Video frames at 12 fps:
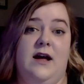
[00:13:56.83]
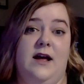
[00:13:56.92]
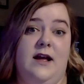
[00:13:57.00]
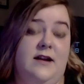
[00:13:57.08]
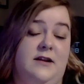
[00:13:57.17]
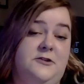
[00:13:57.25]

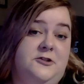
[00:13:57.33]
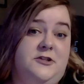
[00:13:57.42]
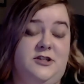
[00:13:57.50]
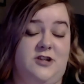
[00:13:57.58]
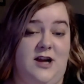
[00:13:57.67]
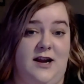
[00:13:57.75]
in Dungeons
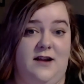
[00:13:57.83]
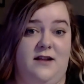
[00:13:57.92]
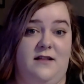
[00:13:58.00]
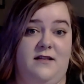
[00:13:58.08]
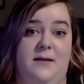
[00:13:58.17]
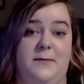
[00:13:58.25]
and
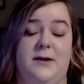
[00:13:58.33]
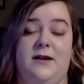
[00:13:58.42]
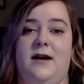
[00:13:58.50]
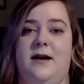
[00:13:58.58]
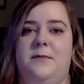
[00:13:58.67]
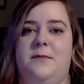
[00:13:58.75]
Dragons. I mean,
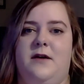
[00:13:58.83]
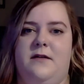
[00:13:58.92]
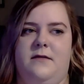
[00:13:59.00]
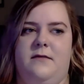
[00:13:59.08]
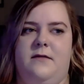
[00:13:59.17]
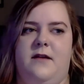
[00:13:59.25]
I'm
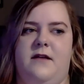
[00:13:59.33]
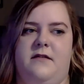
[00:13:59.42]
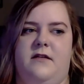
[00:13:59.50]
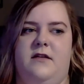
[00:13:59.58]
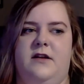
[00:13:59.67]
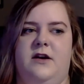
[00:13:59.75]
not
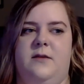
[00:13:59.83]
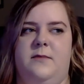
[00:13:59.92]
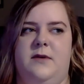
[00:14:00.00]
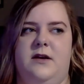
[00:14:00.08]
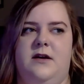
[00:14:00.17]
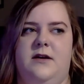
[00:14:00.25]
necessarily going to
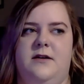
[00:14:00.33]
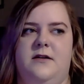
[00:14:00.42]
be